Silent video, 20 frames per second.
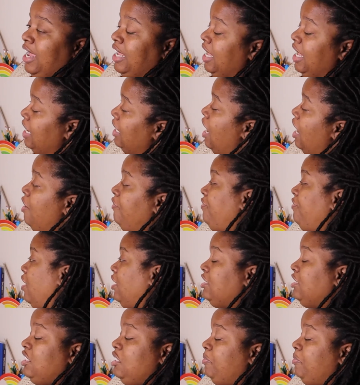I cannot
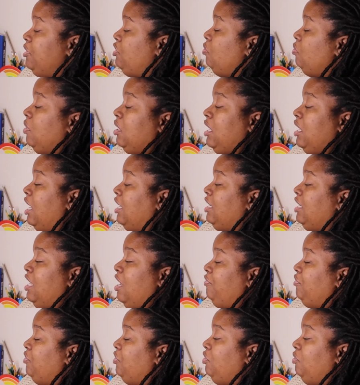fall asleep at 2:00 in
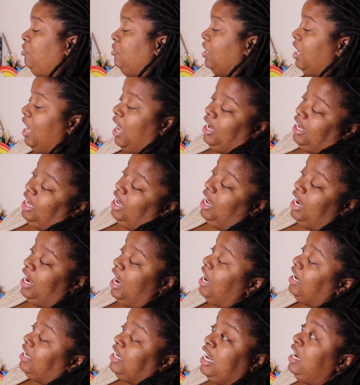the afternoon. I
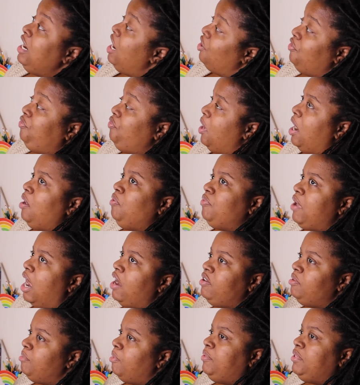can't. I cannot afford.
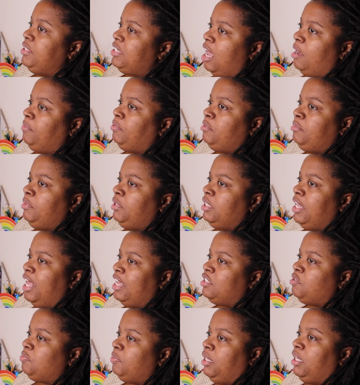I remember this happened to me
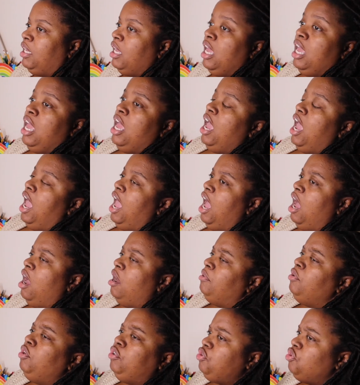last week.
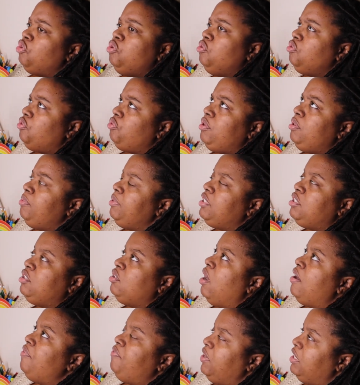2 or 3
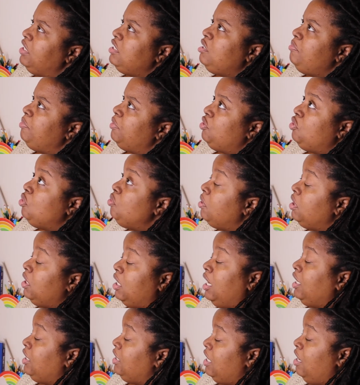weeks ago. I fell asleep at
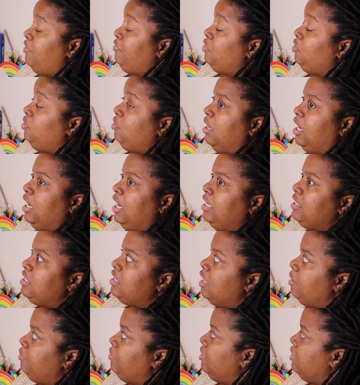2:00 in the afternoon, and I
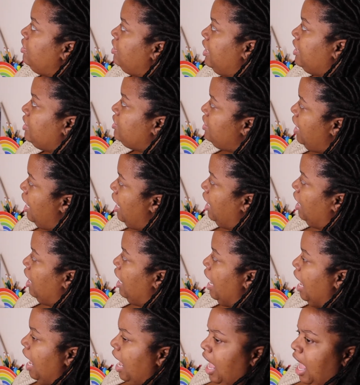slept till the next day.
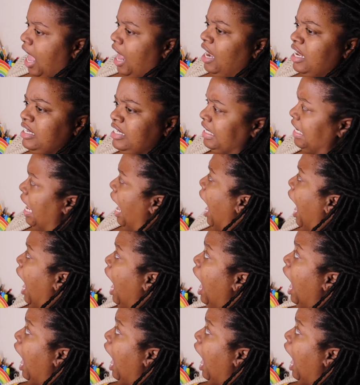And I was like,